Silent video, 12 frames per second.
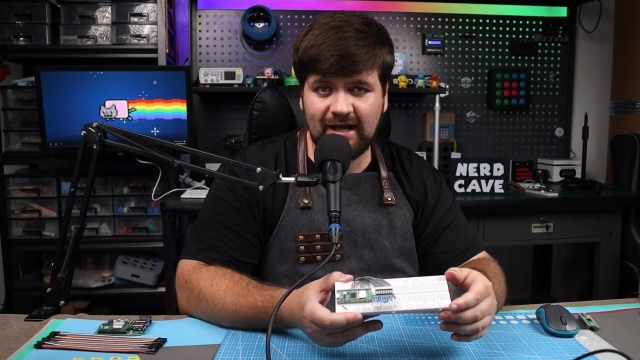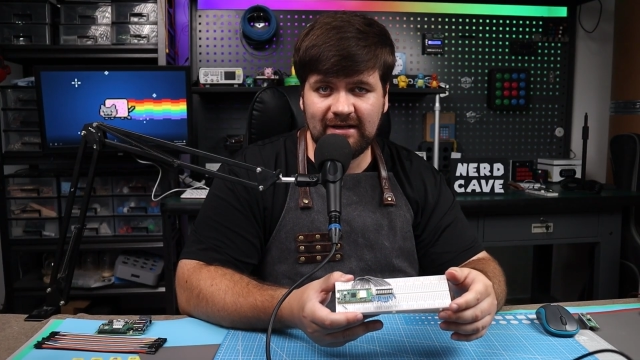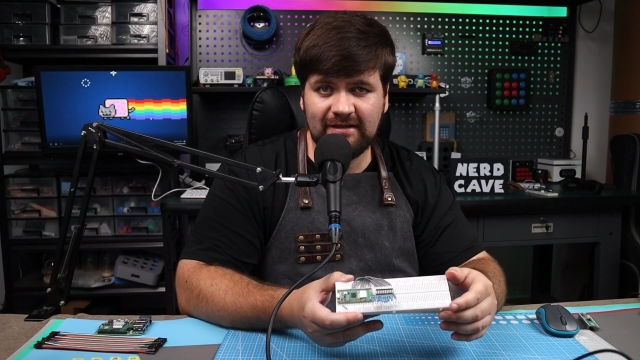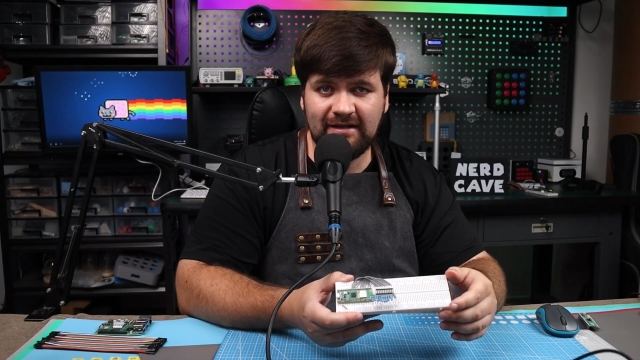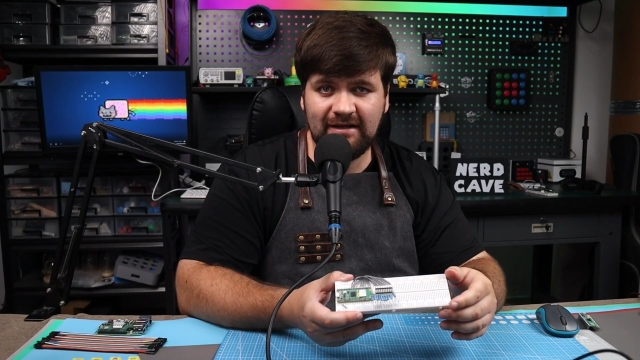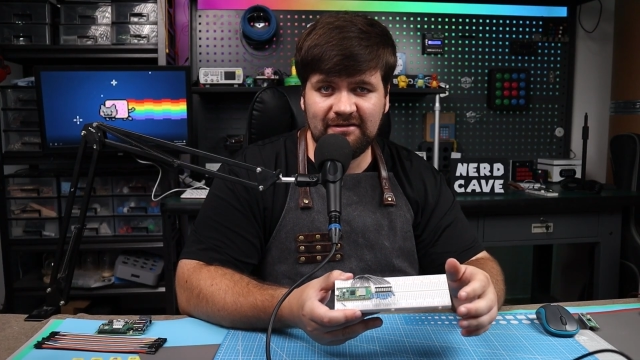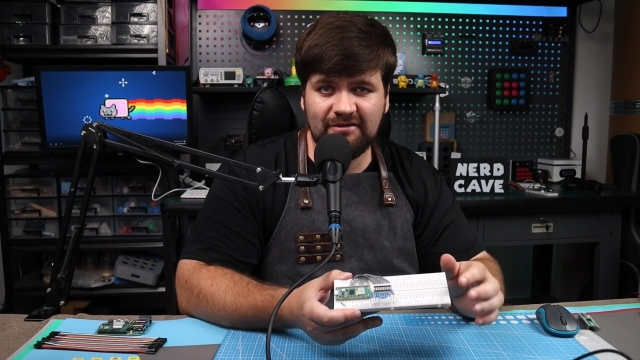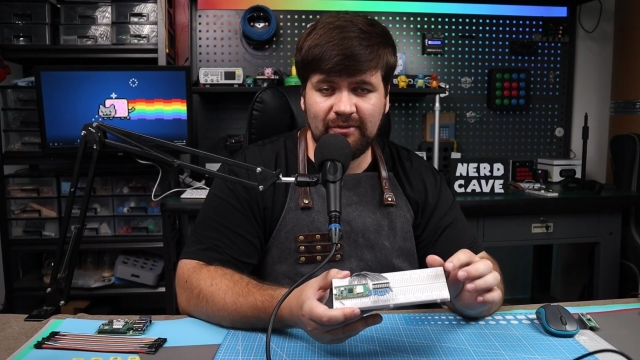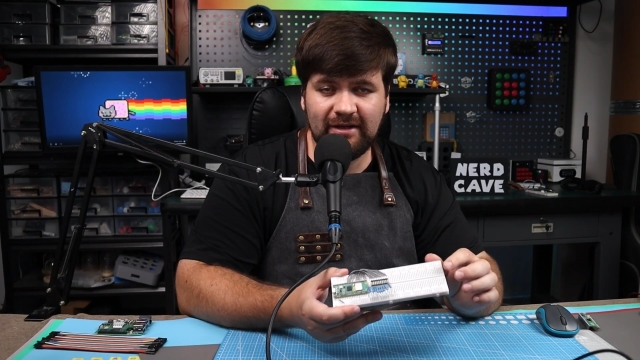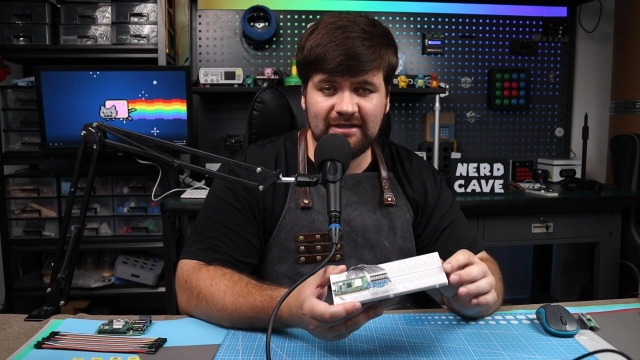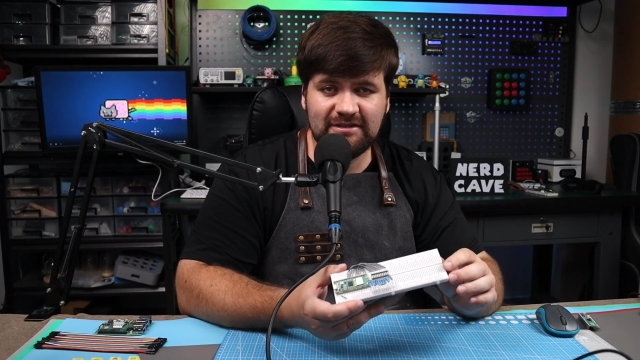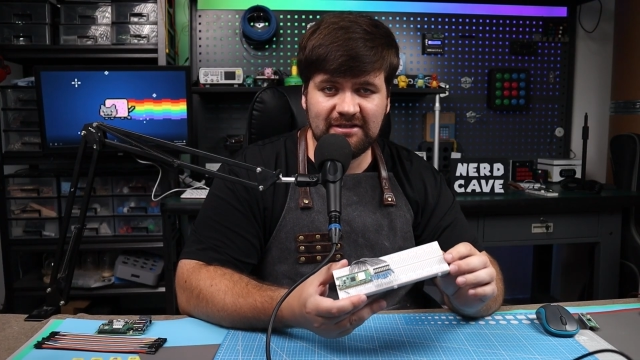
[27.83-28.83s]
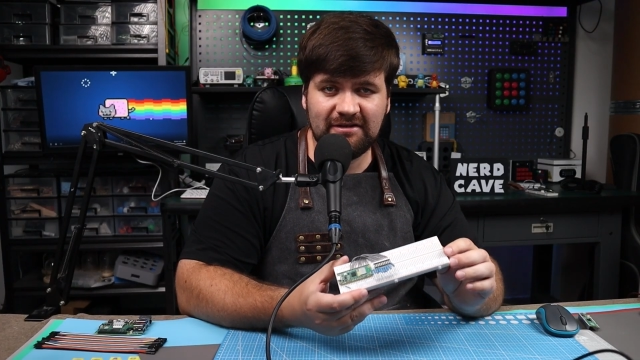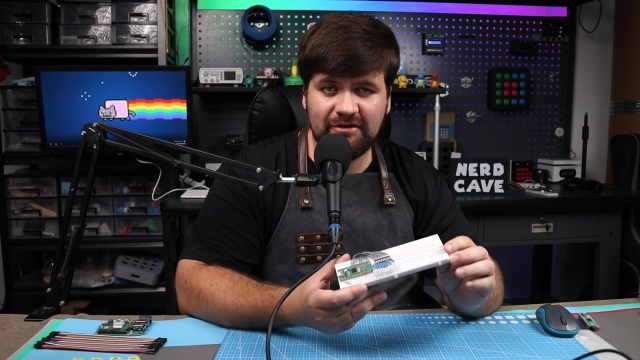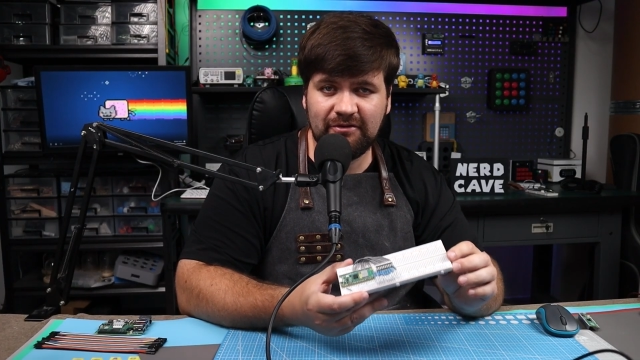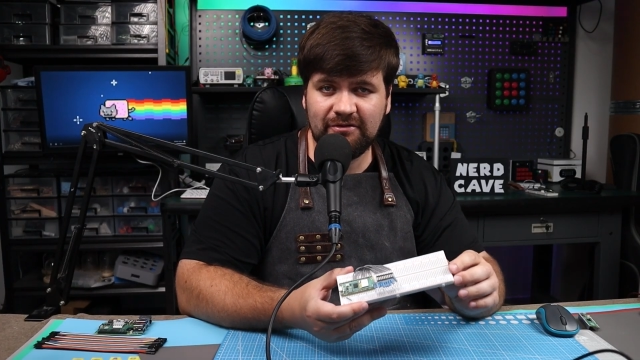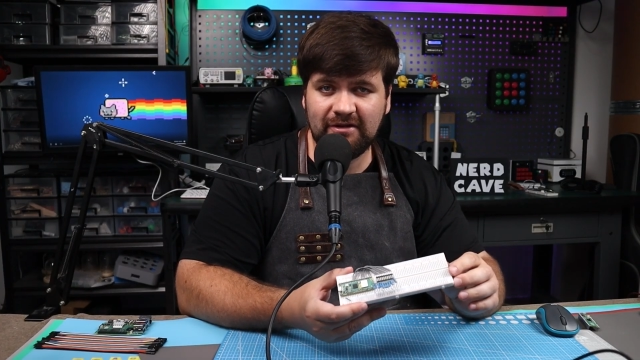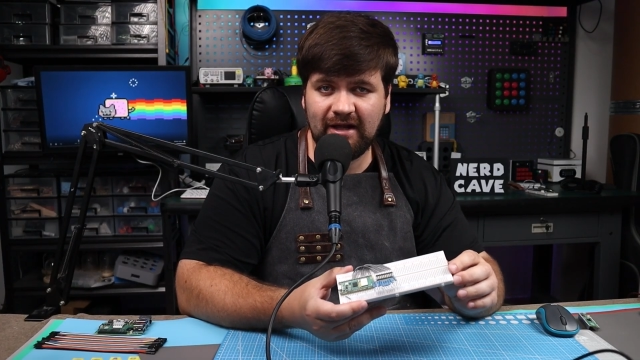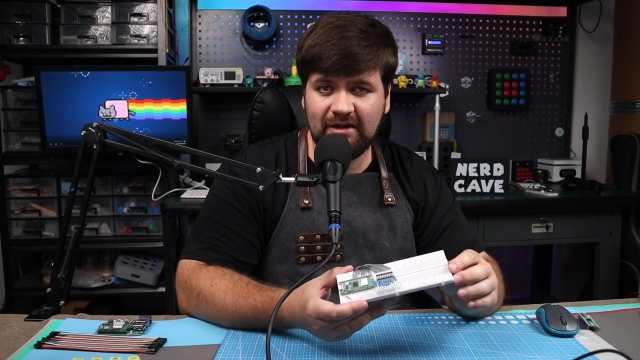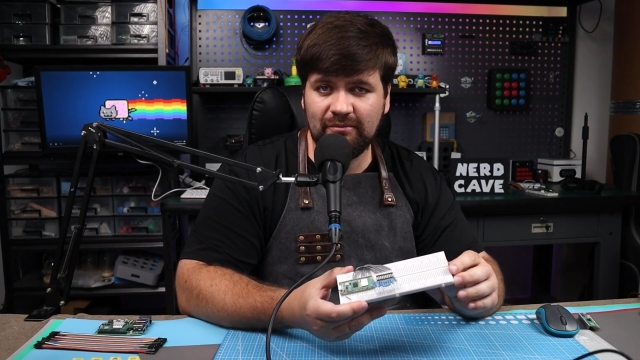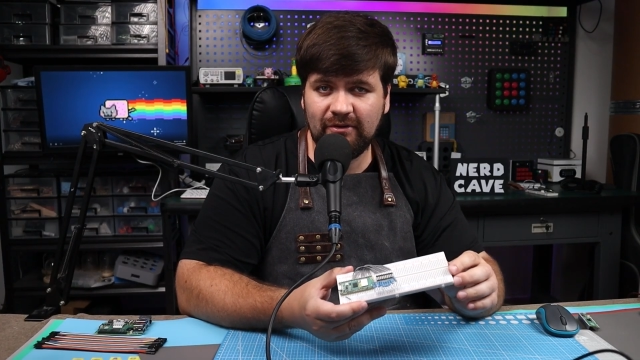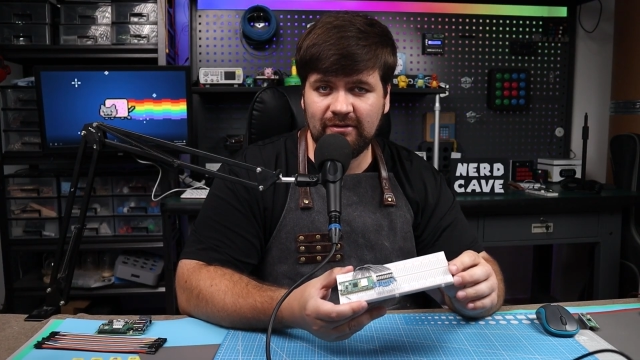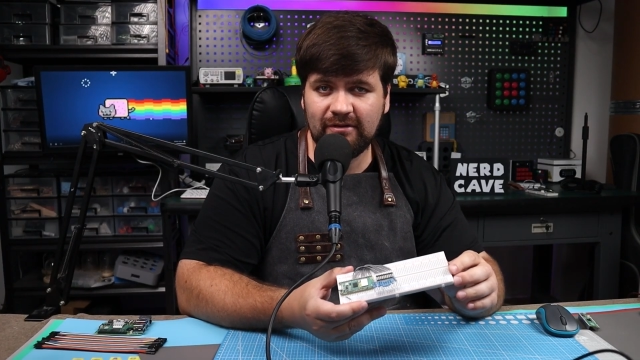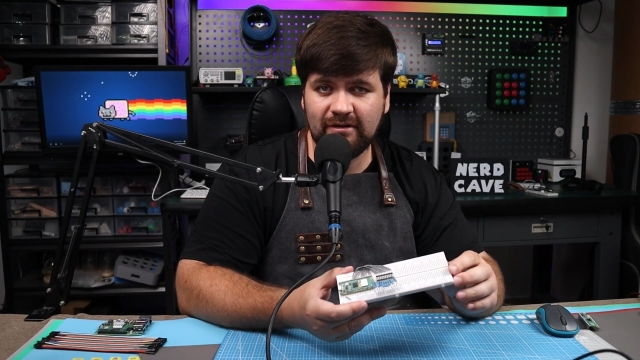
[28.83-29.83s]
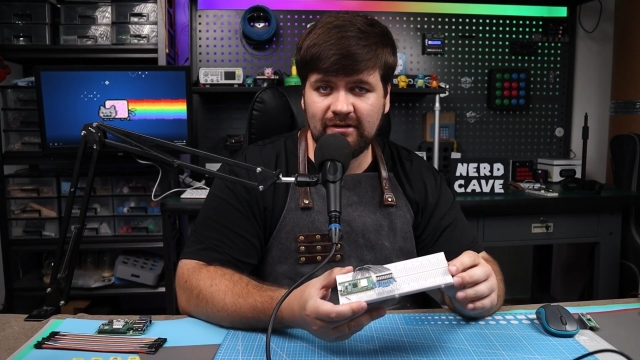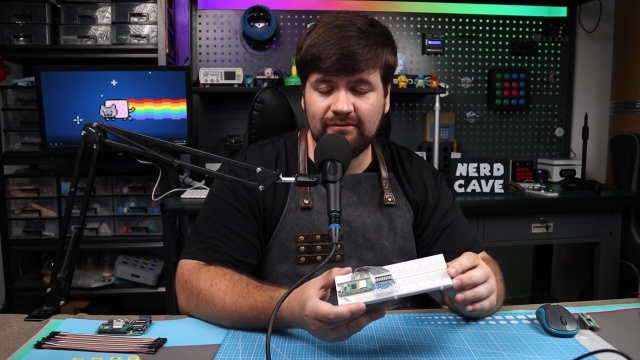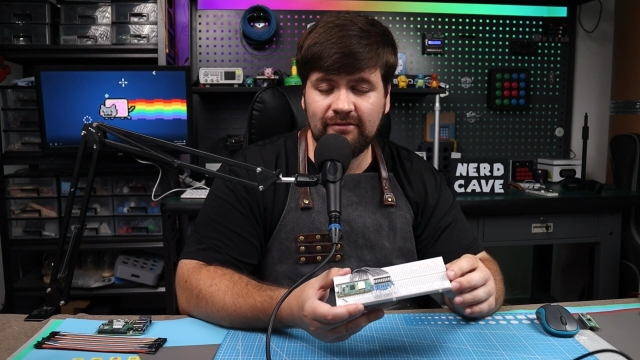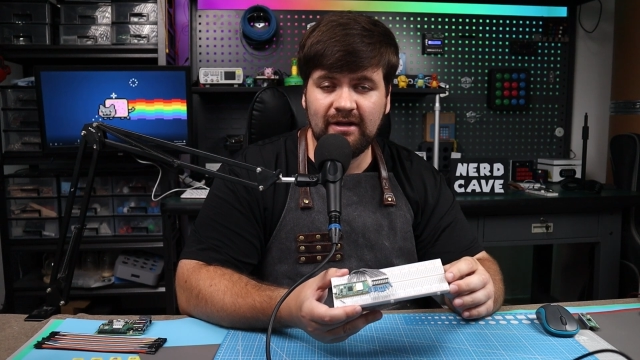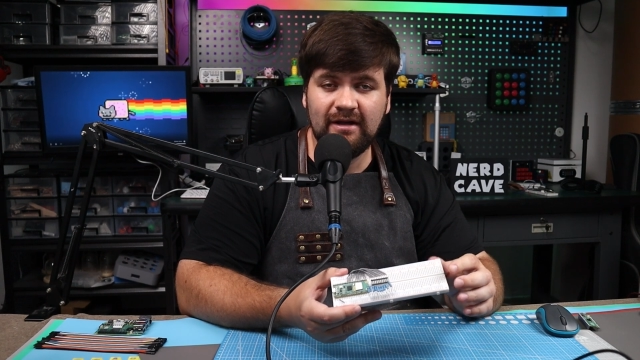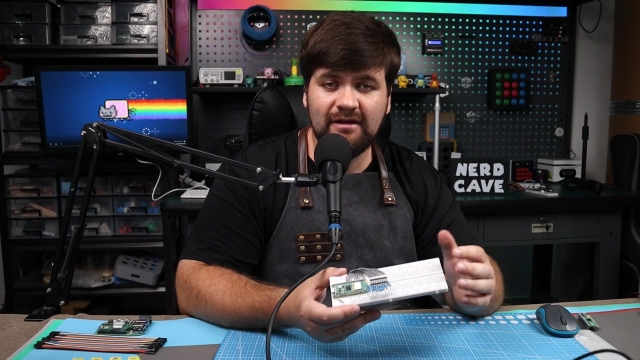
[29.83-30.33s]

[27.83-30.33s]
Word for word: L E Ds, we can just use a bar graph.